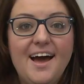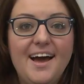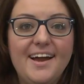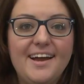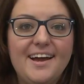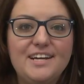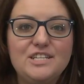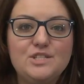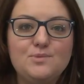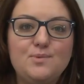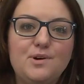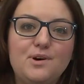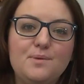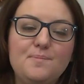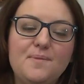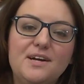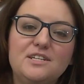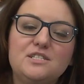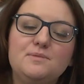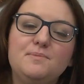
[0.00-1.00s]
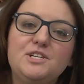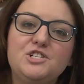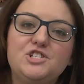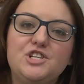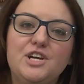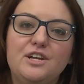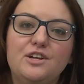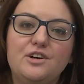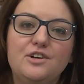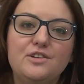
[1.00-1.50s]
Hi guys, welcome back to my
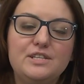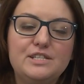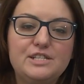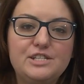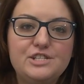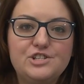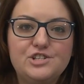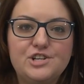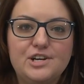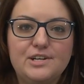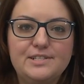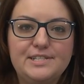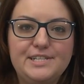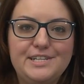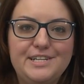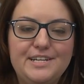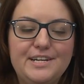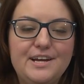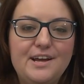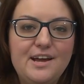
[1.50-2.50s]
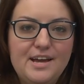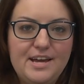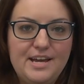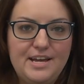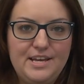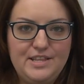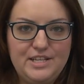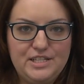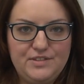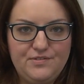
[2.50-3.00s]
channel. This is Chelsea.
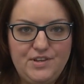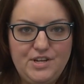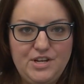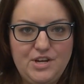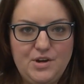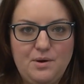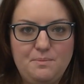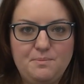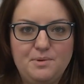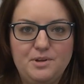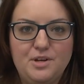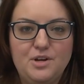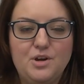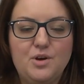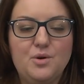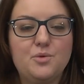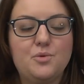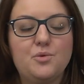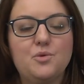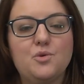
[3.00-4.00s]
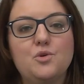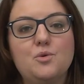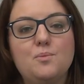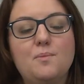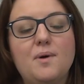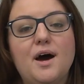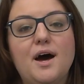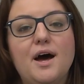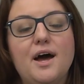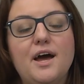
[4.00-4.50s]
In this video, I'm going to go through
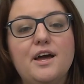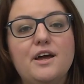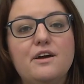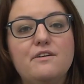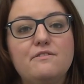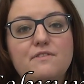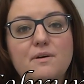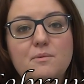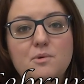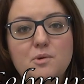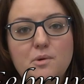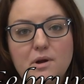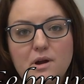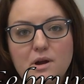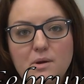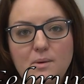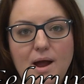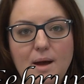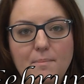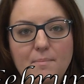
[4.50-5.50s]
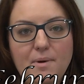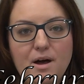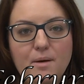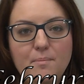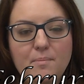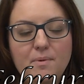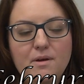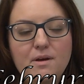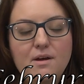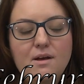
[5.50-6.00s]
my February wrap
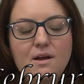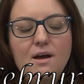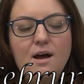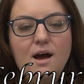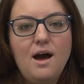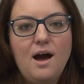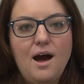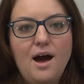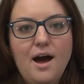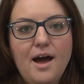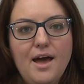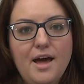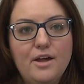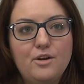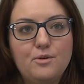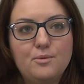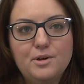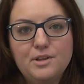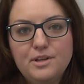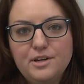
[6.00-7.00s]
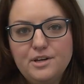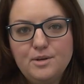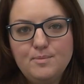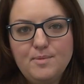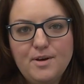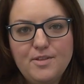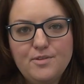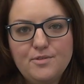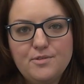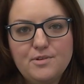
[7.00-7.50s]
up. I had a really good
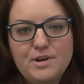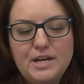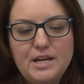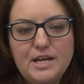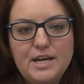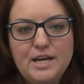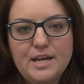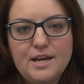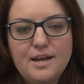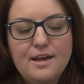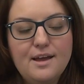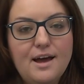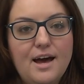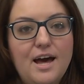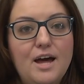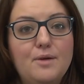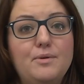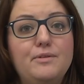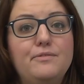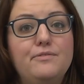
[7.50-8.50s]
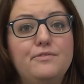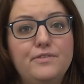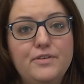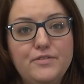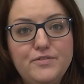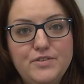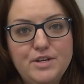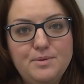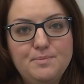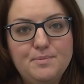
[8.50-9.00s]
month of reading. I read
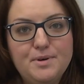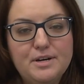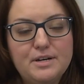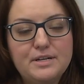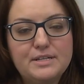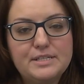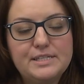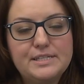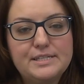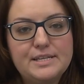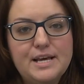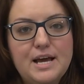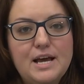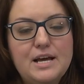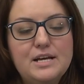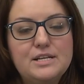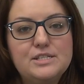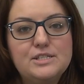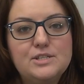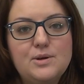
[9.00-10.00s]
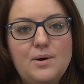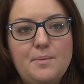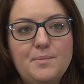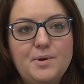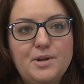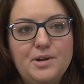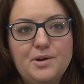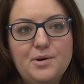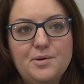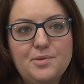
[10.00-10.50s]
15 books, so I'm
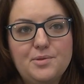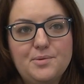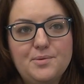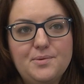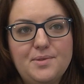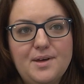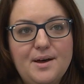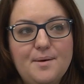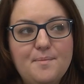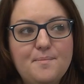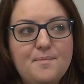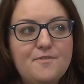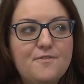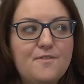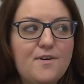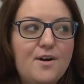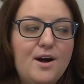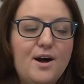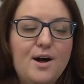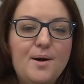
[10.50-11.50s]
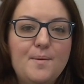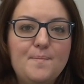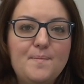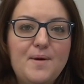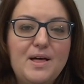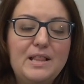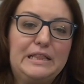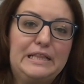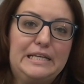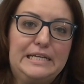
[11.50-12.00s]
going to go through them
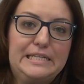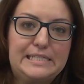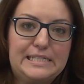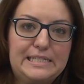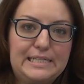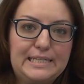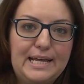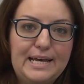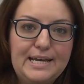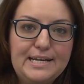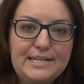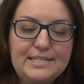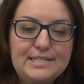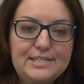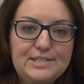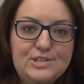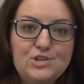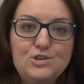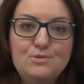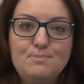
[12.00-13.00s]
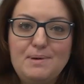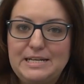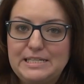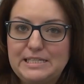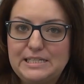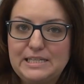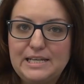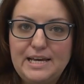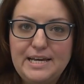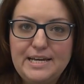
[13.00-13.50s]
from least liked to
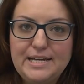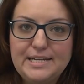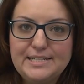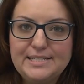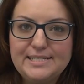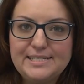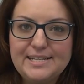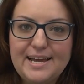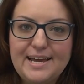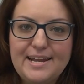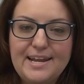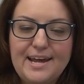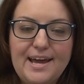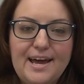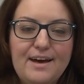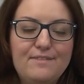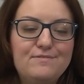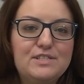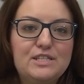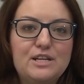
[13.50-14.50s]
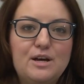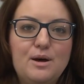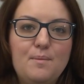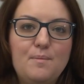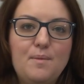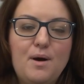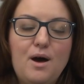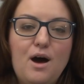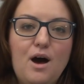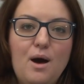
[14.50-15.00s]
best liked, and I have
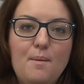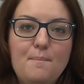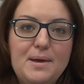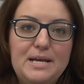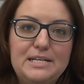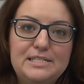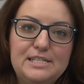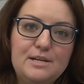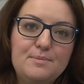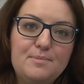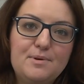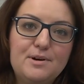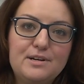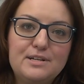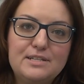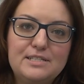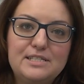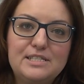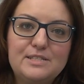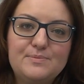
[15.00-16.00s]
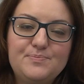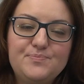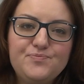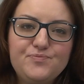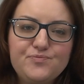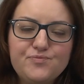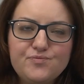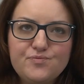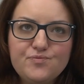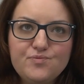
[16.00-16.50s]
some amazing books
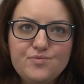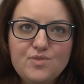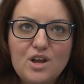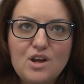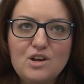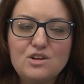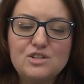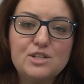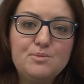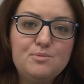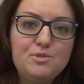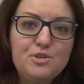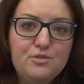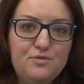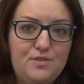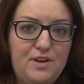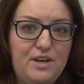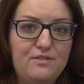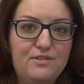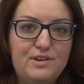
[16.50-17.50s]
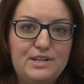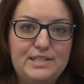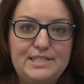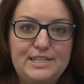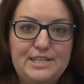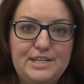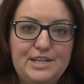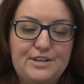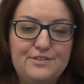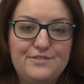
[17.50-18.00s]
or some new favorites
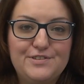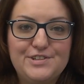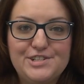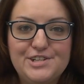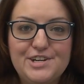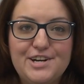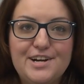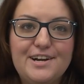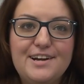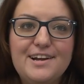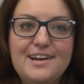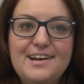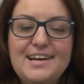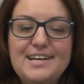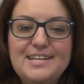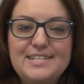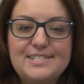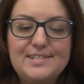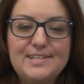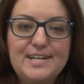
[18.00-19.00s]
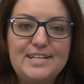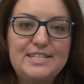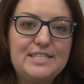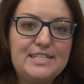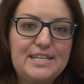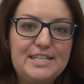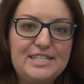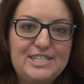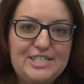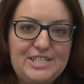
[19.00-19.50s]
in here for sure. So let's
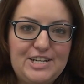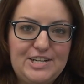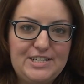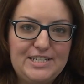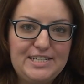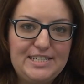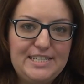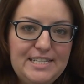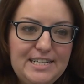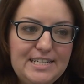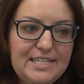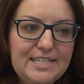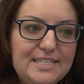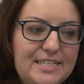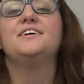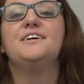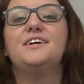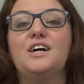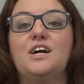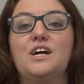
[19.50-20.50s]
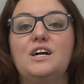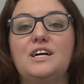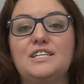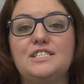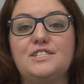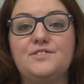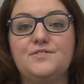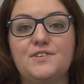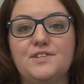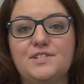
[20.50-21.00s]
get started. All
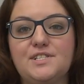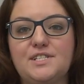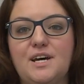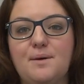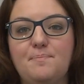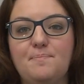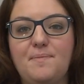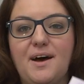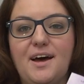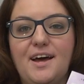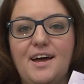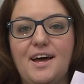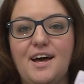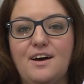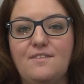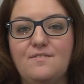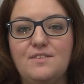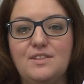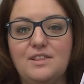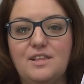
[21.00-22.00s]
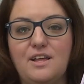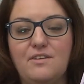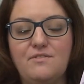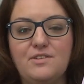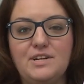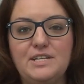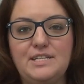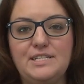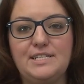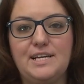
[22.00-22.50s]
right, so first up, I have Love
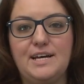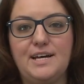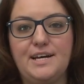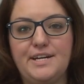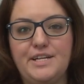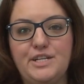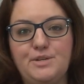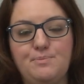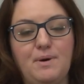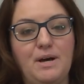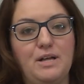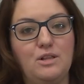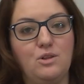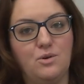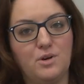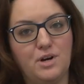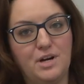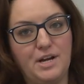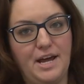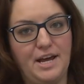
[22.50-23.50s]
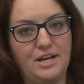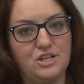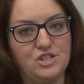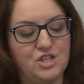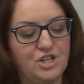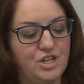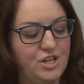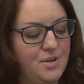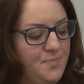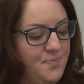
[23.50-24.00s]
Redesigned by Lauren
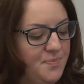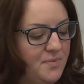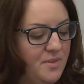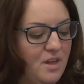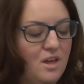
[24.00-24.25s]
Asher.